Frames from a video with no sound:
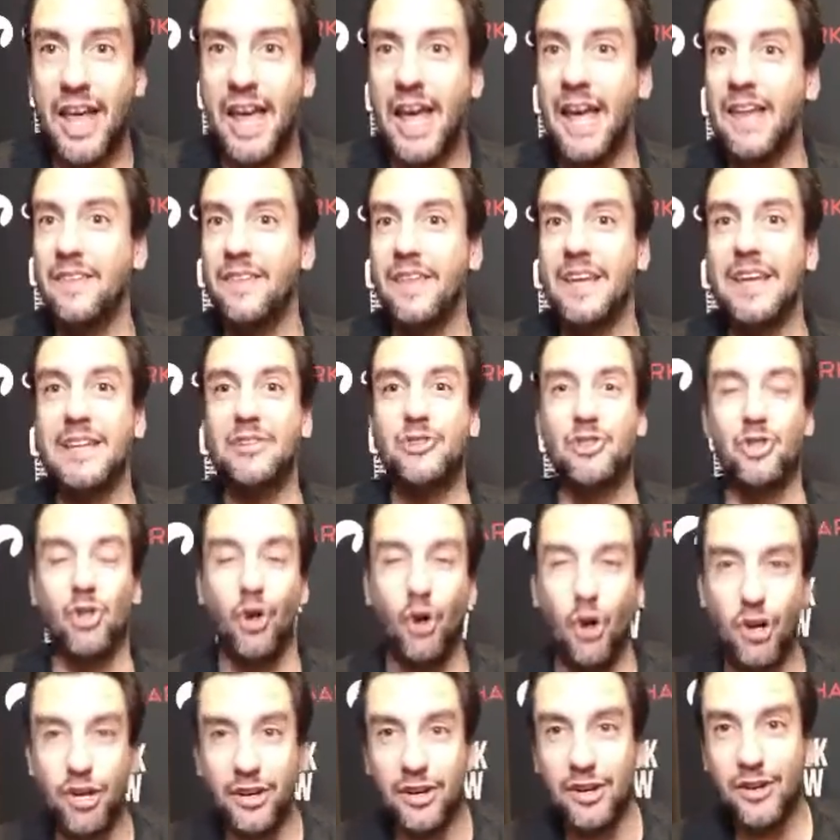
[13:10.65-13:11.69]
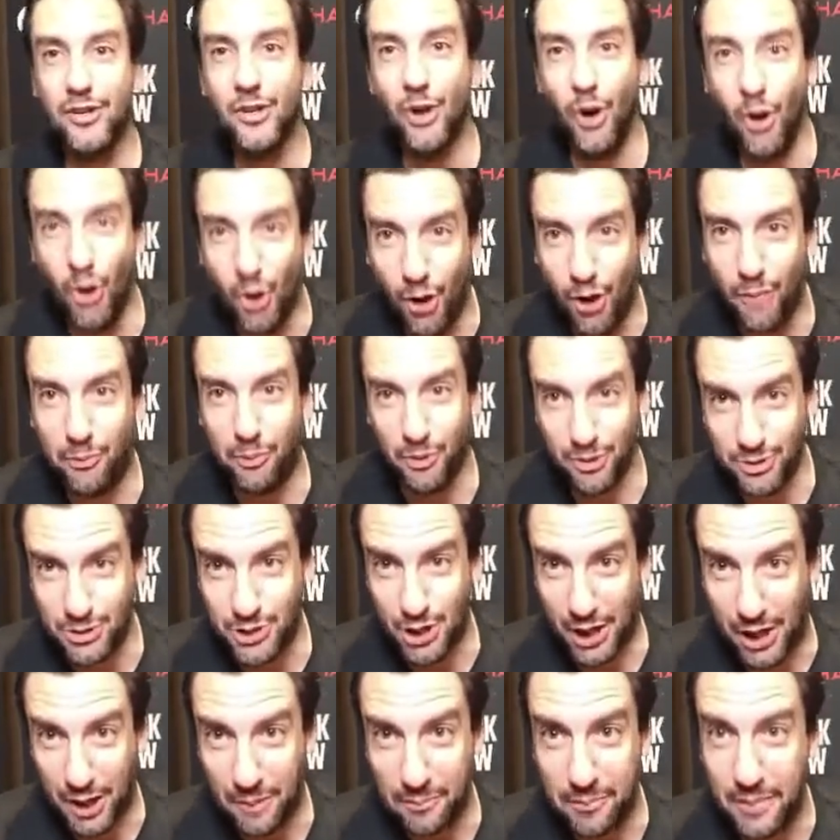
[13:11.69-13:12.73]
And then he took the Auburn
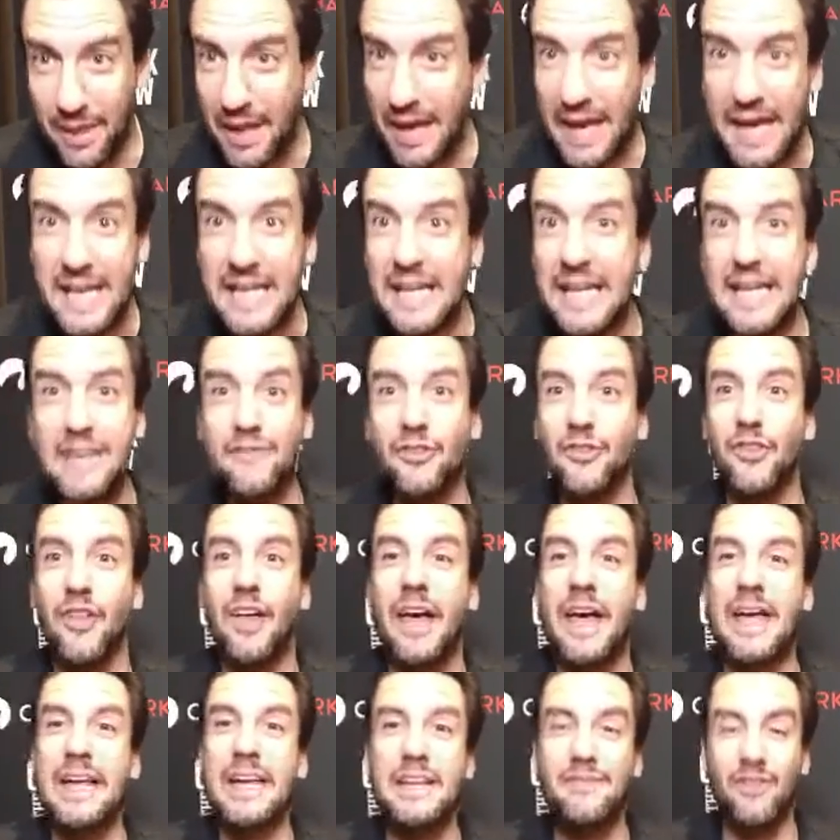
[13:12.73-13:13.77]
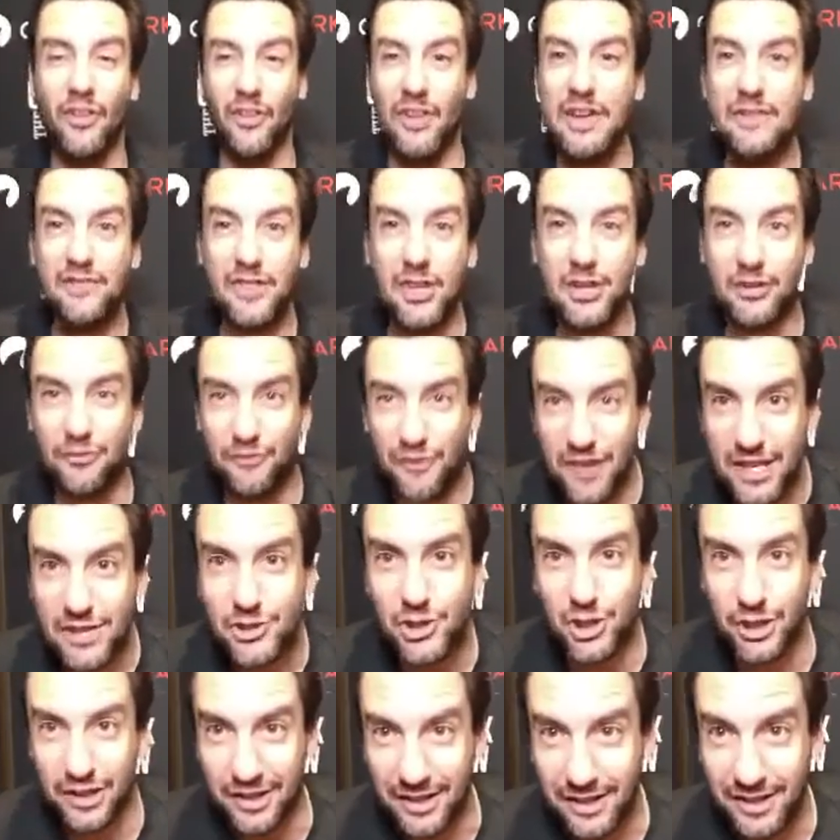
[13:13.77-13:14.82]
job. He didn't even he didn't even leave the
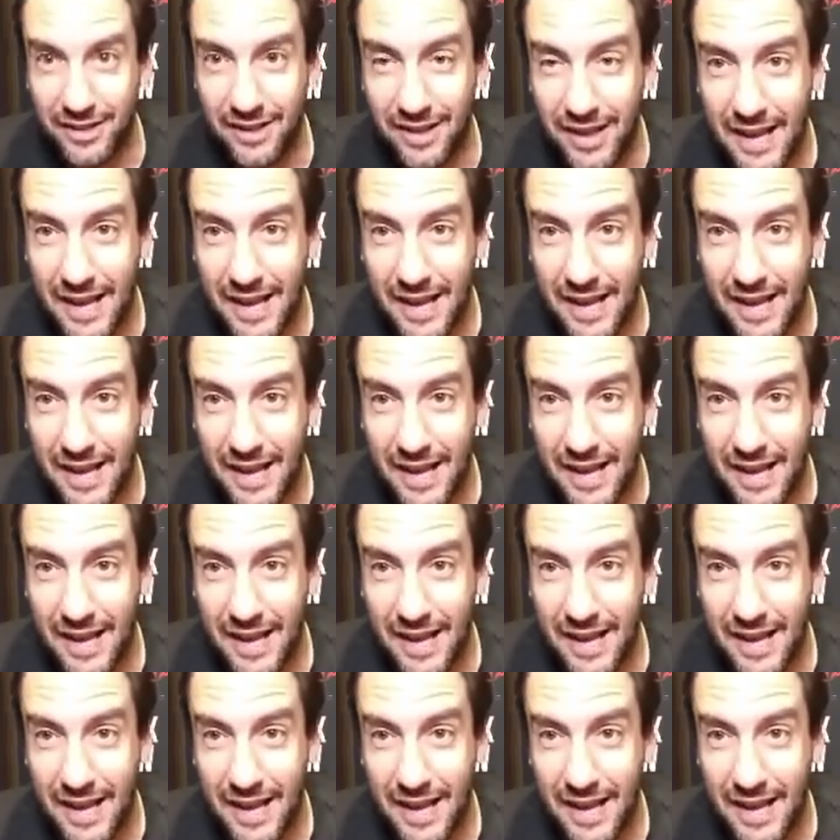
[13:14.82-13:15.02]
division.